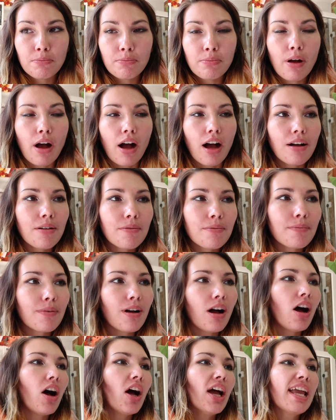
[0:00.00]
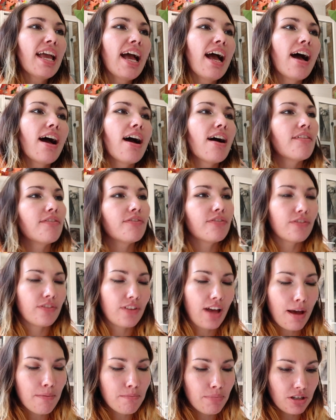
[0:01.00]
but I have
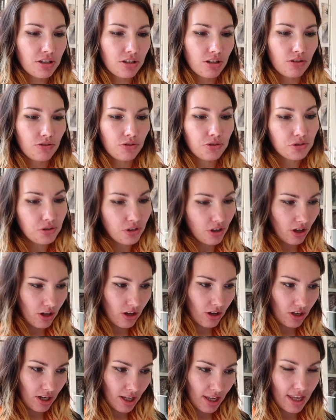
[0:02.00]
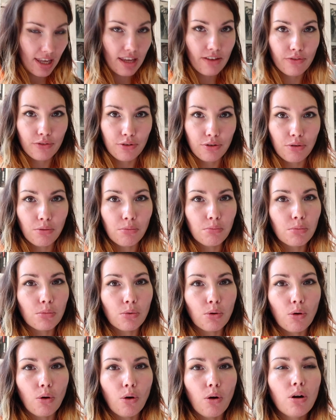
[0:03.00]
ambitions to earn even
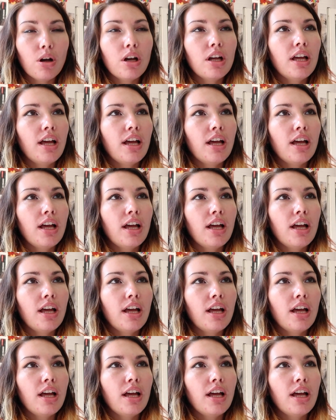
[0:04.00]
more,